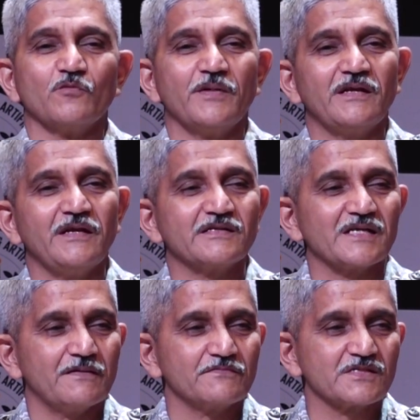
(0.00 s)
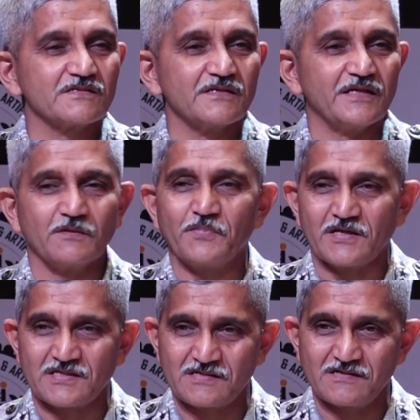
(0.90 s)
this domain in times
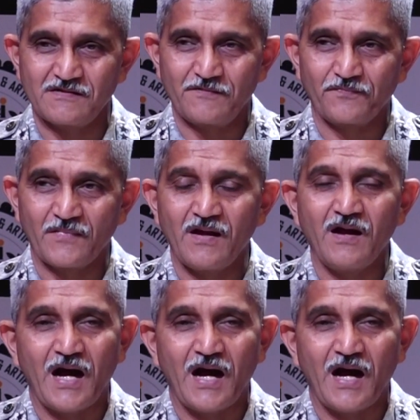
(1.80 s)
in the past.